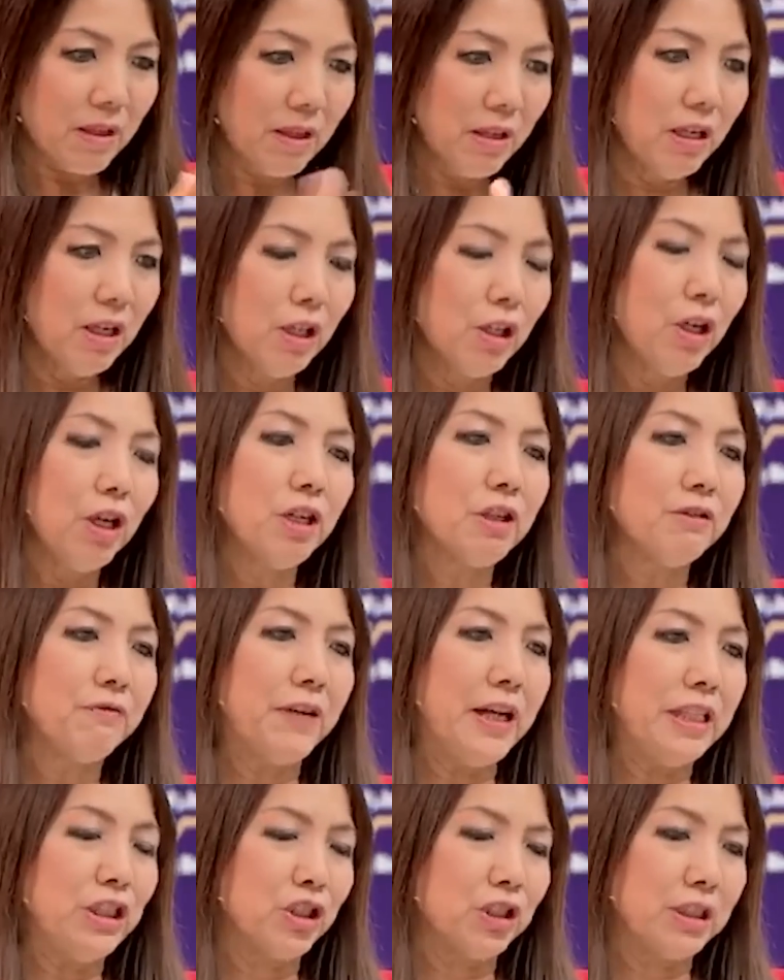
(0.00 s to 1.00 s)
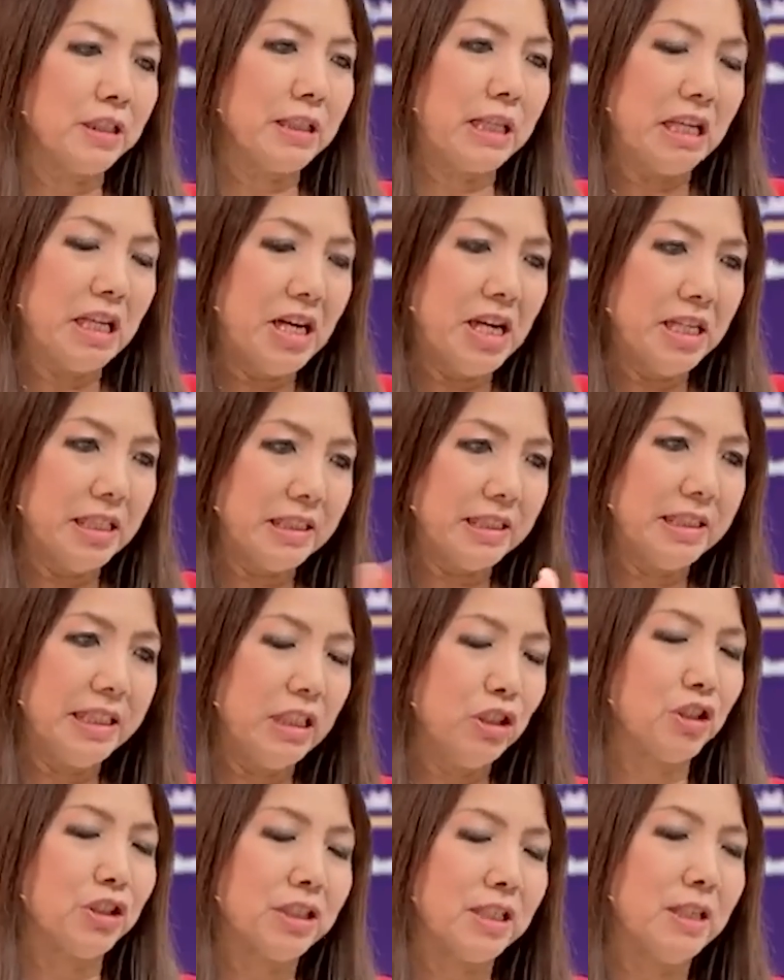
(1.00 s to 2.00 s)
a lot of Asian clients and
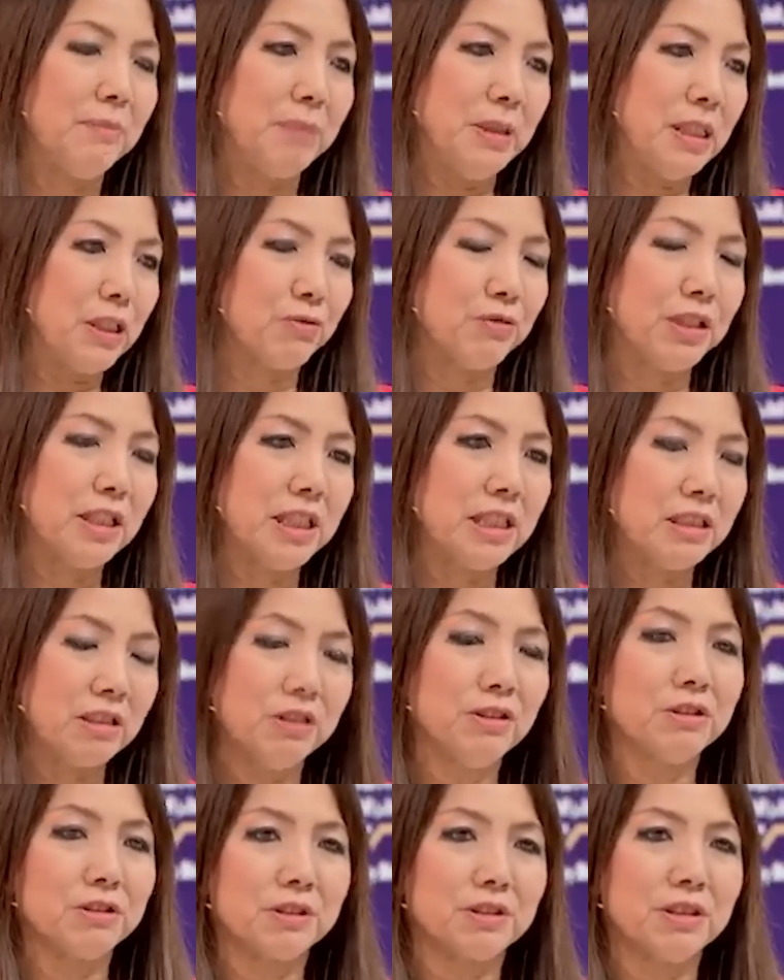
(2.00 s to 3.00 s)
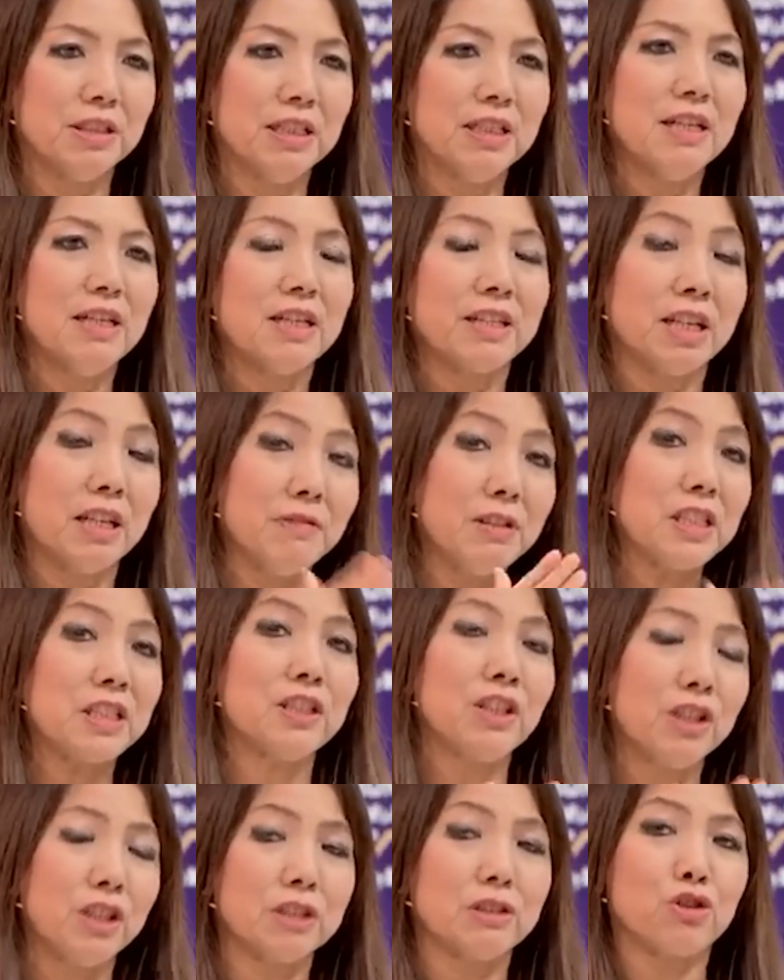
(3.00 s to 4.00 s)
Asian companies realize, look, there is
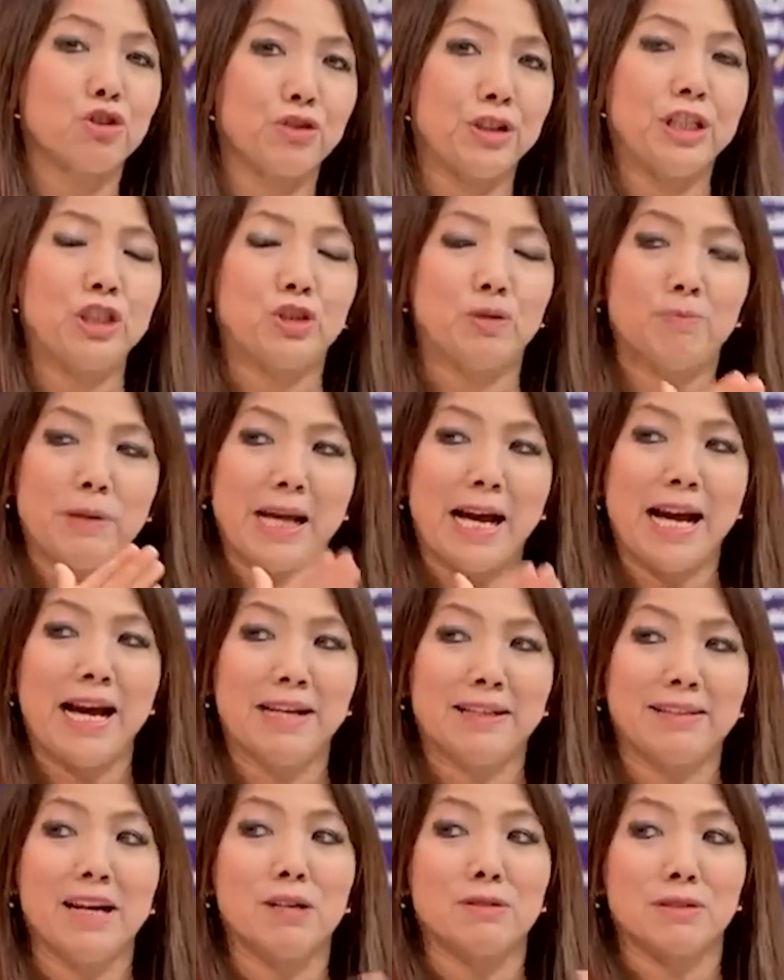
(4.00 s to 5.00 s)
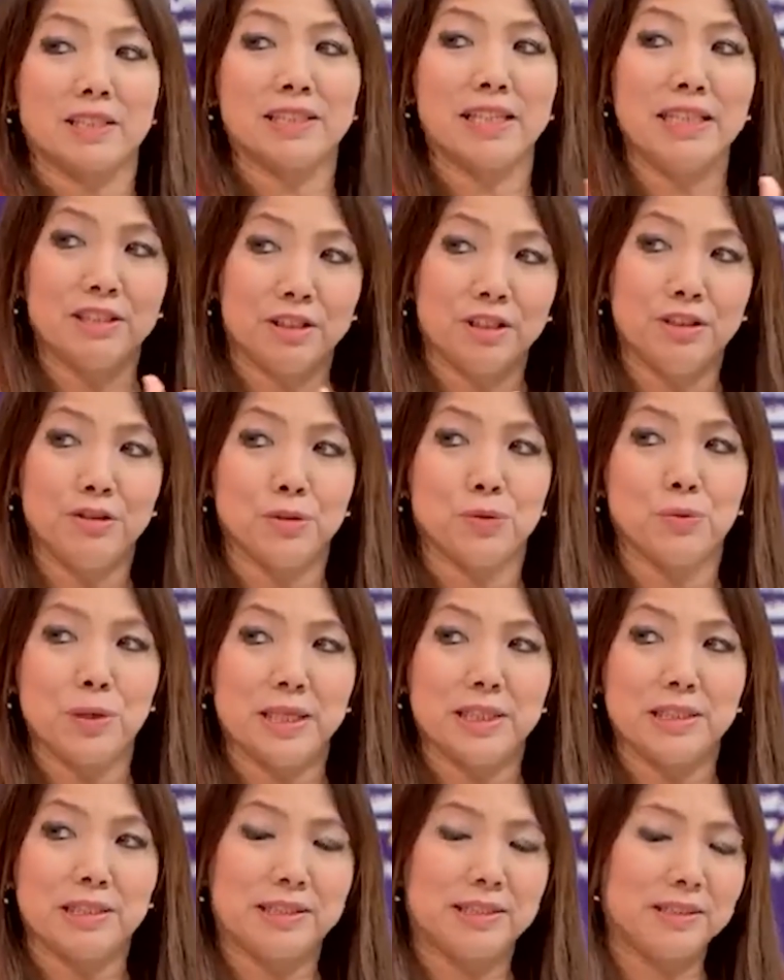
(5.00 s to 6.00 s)
a lot of trade to be had outside the
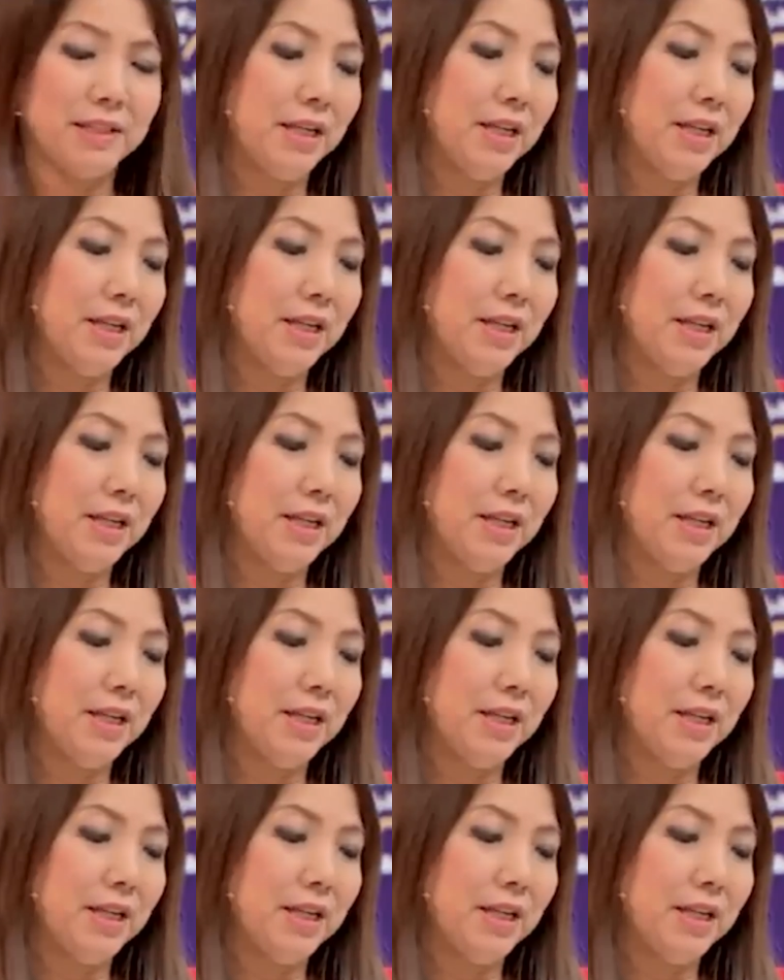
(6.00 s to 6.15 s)
US.